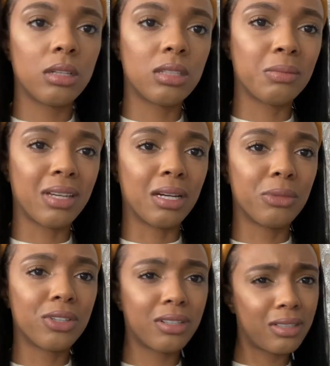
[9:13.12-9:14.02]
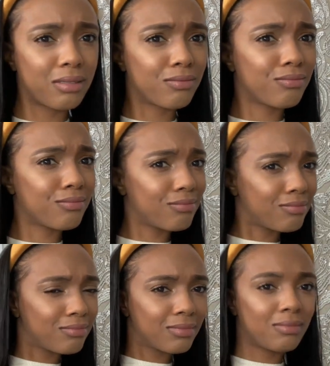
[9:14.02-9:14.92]
Is my camera crooked?
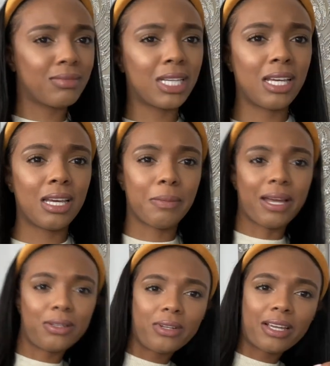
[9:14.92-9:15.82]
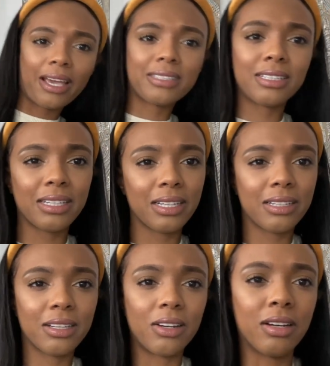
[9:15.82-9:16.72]
Am I doing a gangsta lean?
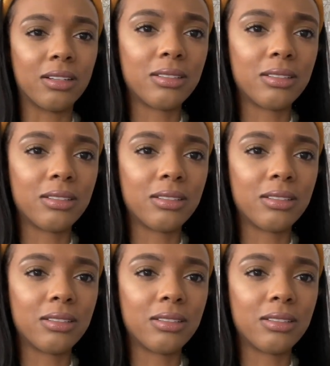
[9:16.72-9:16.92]
Hold on.